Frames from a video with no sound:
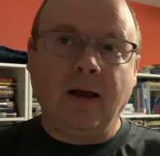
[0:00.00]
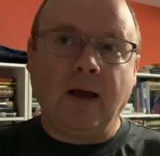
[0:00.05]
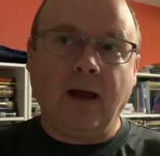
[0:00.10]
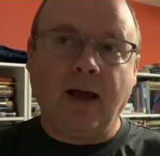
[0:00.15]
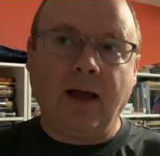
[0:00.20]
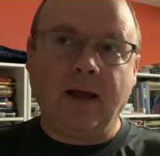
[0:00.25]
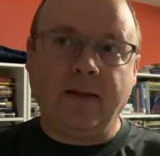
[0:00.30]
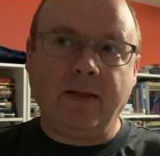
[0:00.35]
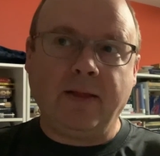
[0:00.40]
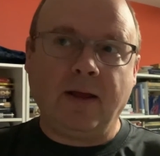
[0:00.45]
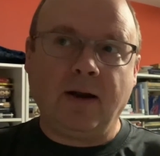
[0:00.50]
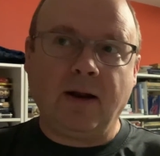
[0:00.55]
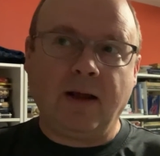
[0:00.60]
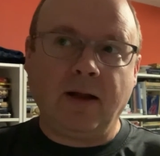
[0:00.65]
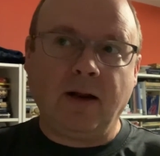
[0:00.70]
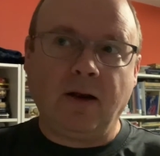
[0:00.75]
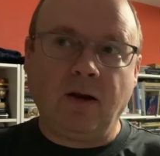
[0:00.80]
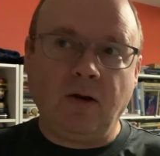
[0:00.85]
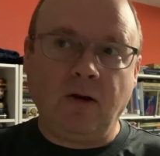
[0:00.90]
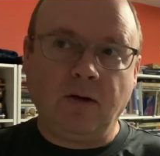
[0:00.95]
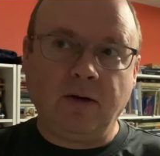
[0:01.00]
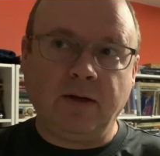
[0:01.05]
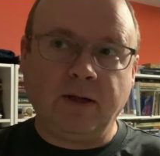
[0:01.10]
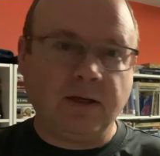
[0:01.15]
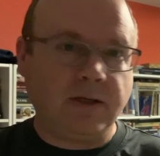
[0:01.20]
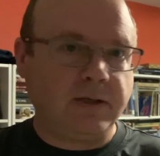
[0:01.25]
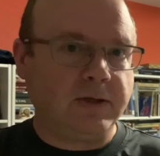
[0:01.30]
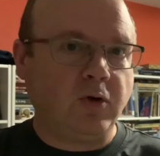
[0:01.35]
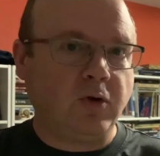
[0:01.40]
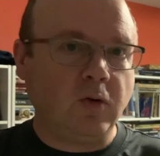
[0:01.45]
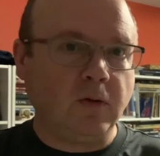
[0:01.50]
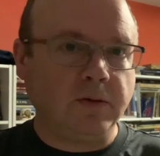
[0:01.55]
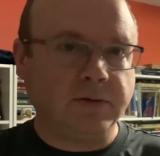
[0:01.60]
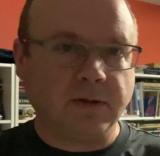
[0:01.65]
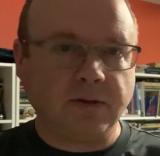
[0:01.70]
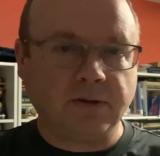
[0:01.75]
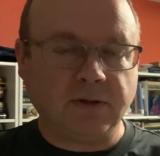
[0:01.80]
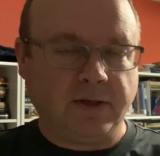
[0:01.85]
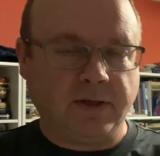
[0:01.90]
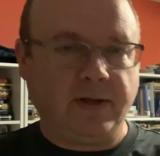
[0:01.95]
And then I did a Google
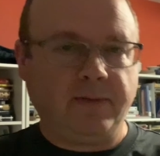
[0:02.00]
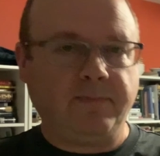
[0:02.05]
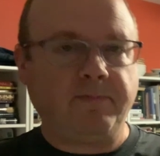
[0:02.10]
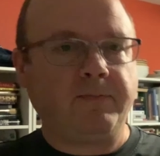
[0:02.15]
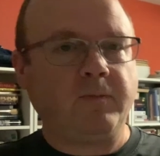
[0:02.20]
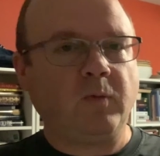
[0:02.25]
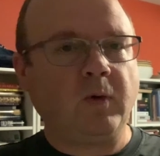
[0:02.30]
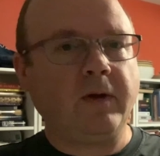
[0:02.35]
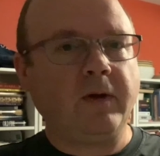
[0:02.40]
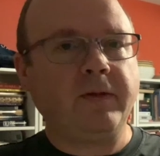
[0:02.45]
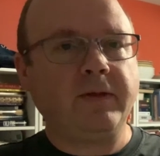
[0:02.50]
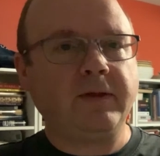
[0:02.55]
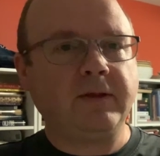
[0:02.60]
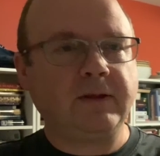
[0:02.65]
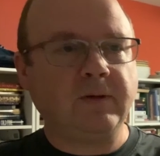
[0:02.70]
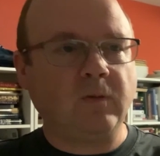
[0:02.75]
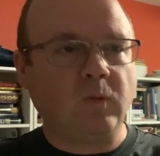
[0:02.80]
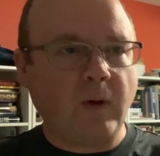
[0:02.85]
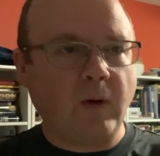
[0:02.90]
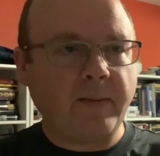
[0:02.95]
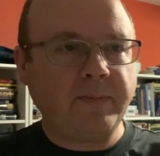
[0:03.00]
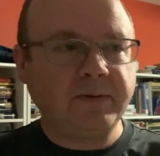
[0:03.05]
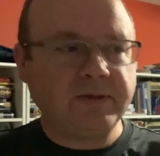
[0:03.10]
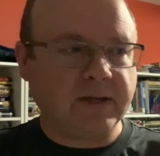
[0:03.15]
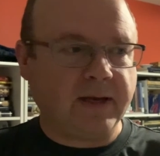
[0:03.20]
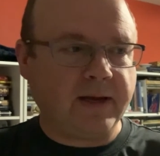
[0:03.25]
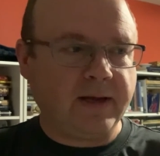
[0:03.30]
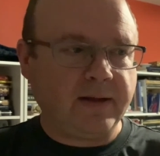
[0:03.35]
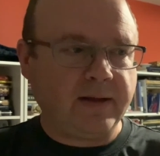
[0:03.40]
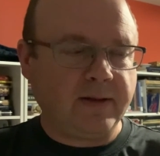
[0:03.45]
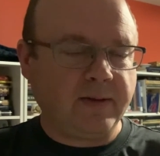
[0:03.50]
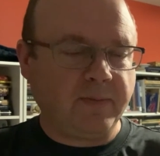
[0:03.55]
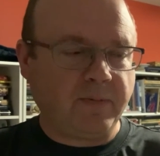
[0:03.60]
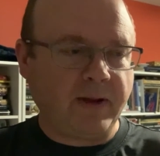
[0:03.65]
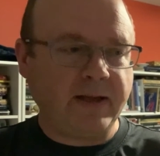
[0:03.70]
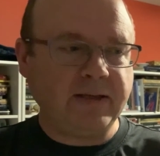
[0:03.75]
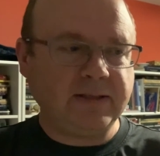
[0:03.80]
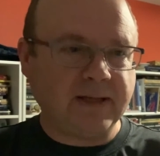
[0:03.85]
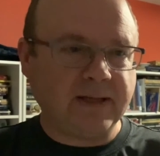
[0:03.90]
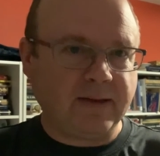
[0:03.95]
search on it. Well, the website, the
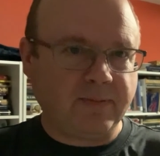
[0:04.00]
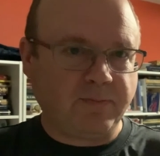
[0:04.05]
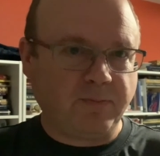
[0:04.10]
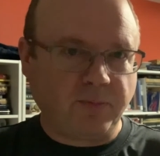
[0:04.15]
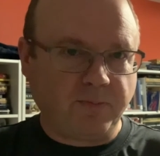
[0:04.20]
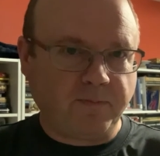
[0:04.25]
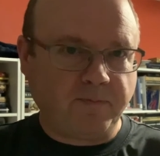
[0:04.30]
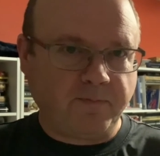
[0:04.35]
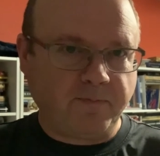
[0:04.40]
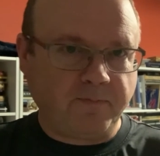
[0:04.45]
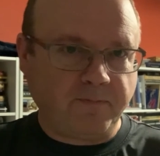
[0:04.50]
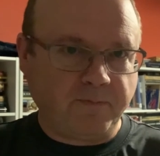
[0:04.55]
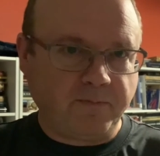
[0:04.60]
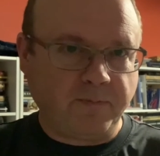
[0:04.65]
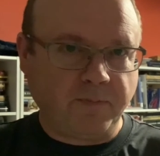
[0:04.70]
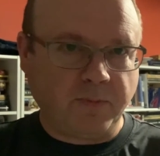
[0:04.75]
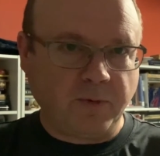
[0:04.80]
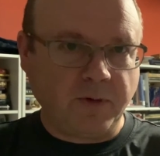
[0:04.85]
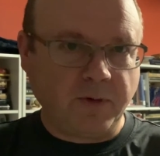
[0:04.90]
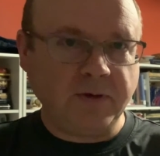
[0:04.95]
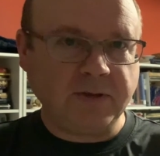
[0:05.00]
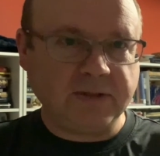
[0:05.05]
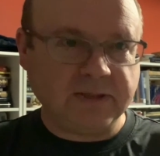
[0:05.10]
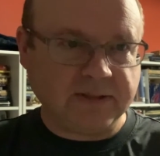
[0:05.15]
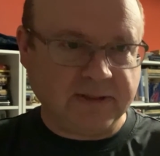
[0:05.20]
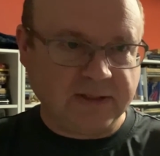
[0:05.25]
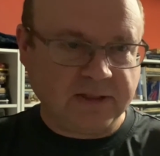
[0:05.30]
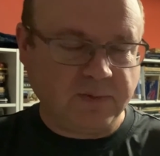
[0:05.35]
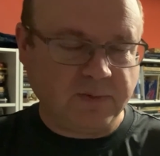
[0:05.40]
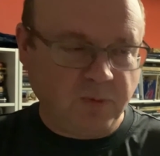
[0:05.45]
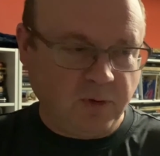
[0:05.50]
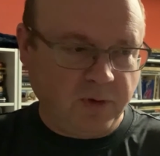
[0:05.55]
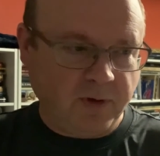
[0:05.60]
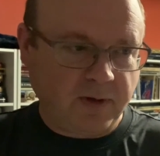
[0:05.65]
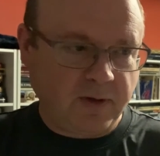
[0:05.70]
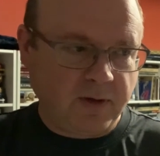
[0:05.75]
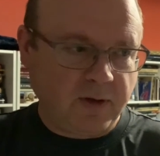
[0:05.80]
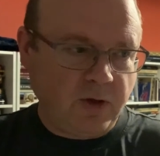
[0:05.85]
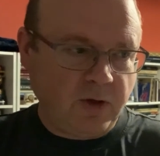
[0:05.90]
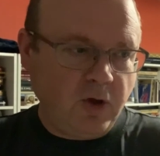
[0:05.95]
place that produces this
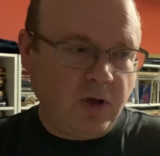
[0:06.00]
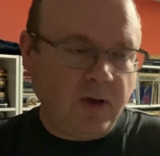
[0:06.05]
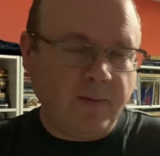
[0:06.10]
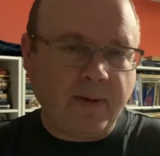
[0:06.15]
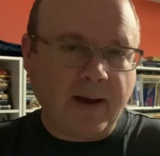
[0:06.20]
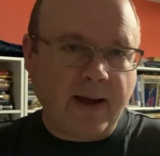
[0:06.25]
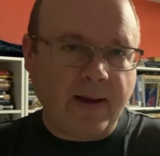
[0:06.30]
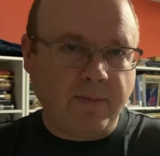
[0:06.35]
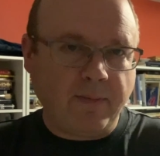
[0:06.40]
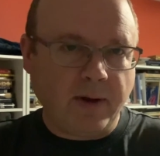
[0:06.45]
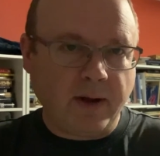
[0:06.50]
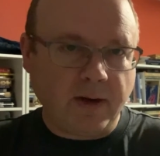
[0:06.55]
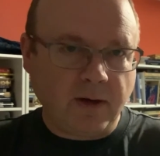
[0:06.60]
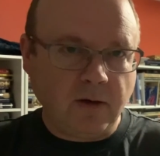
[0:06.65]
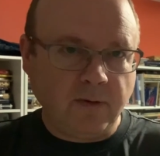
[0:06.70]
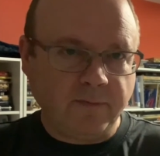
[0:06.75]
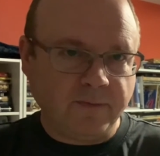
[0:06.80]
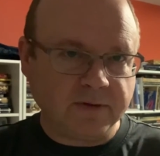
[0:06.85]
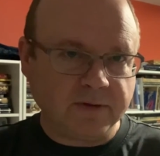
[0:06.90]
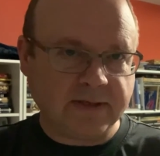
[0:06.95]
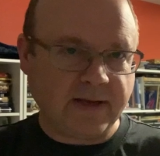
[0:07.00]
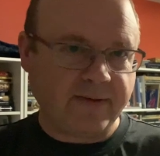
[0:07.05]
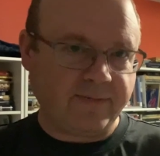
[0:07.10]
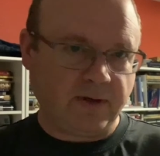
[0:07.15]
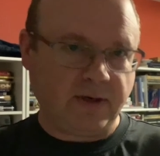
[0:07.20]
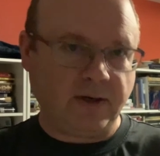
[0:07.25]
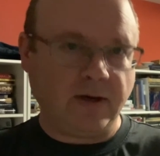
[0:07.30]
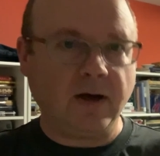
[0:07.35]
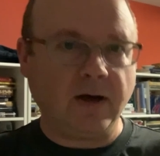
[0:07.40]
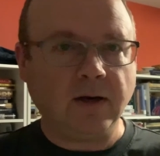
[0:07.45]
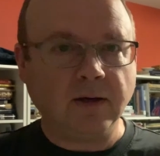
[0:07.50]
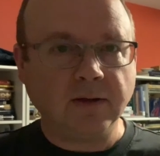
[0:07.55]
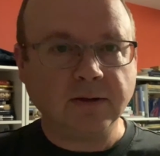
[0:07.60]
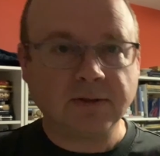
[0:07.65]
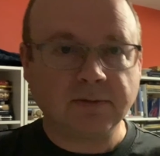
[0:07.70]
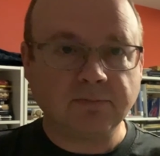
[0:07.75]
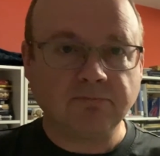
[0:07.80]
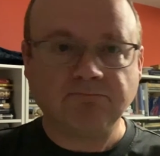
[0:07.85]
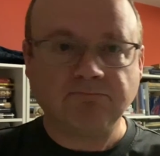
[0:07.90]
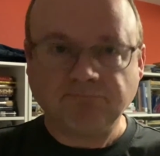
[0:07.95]
book, you can buy it brand new for $70.
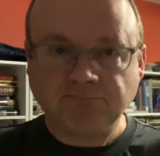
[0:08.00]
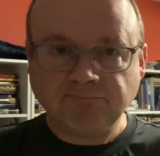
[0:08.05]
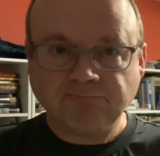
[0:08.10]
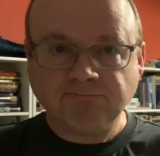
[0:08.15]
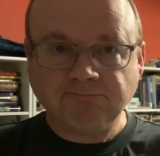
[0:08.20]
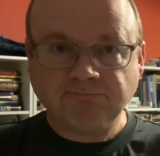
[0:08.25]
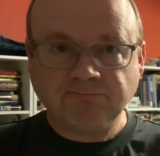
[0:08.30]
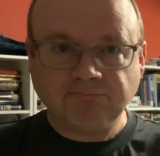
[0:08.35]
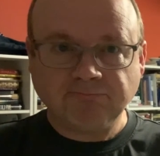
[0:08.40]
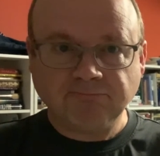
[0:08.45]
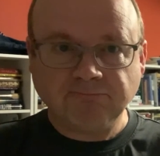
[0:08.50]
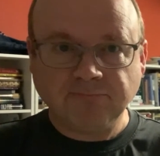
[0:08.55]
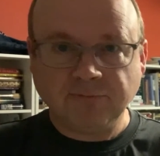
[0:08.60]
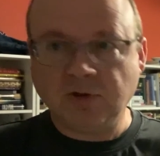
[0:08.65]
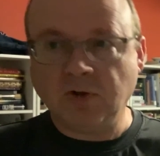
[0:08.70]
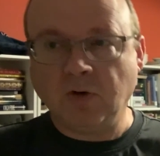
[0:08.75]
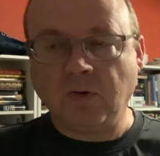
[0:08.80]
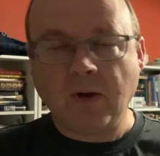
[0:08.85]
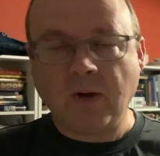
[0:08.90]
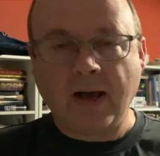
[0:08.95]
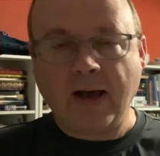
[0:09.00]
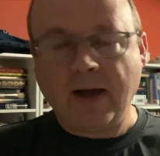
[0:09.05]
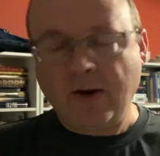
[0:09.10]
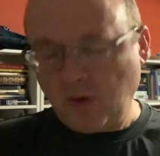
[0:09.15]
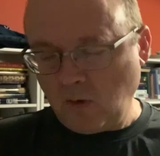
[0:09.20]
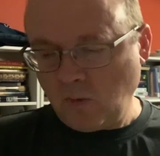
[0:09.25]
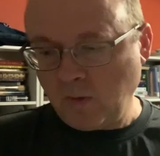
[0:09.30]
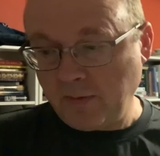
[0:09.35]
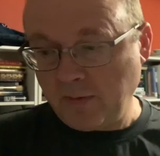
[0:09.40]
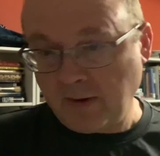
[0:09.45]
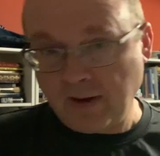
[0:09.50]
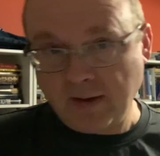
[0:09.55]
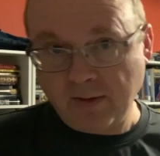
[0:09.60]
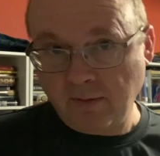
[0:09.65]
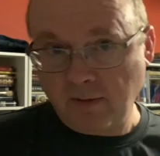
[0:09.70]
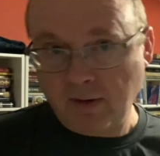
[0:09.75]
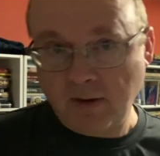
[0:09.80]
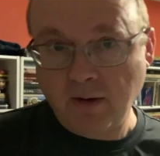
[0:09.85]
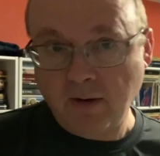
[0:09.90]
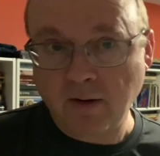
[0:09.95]
So I don't know where they're getting
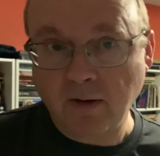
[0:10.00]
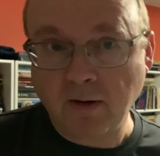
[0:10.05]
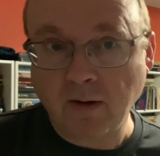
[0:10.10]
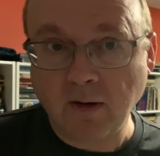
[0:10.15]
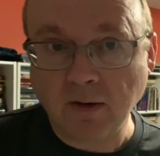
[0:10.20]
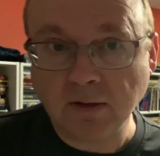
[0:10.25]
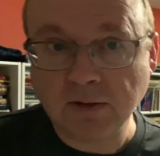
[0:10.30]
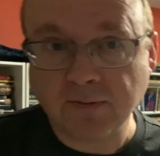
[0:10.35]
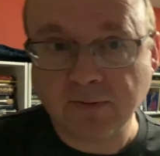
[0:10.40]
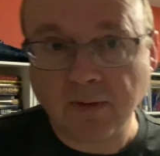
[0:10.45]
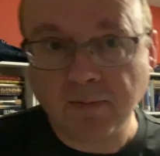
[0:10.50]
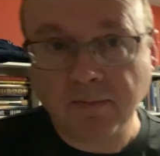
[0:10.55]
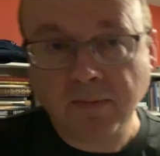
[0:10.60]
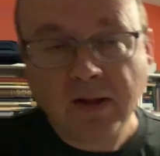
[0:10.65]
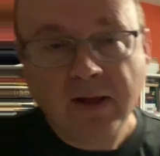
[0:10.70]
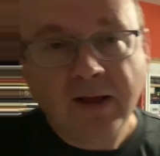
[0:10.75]
their $800 from.